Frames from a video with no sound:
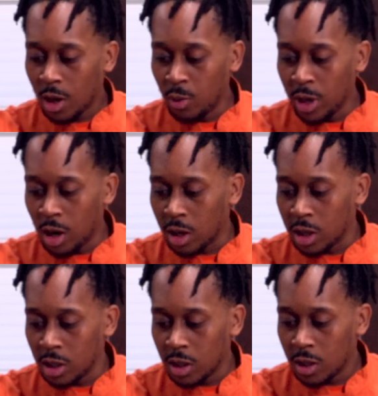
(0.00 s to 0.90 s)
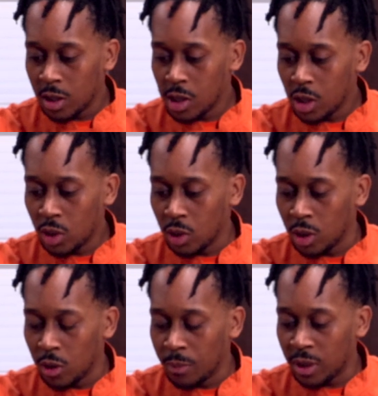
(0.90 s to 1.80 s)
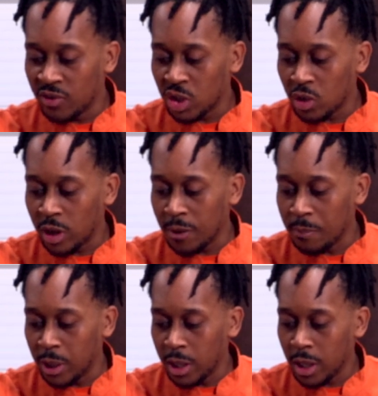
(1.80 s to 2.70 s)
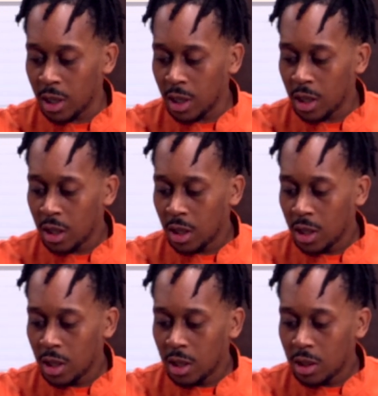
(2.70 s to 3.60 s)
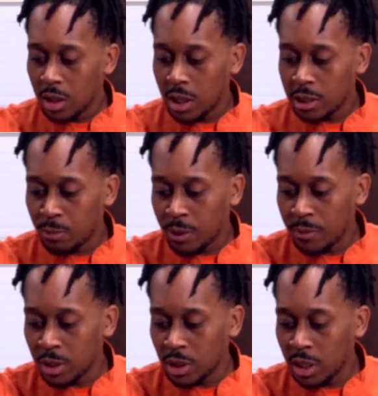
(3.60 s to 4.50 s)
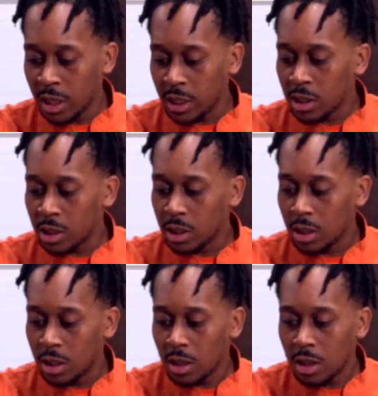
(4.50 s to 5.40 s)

And we are gonna do a little bit of a strain, but that's pretty much a nice,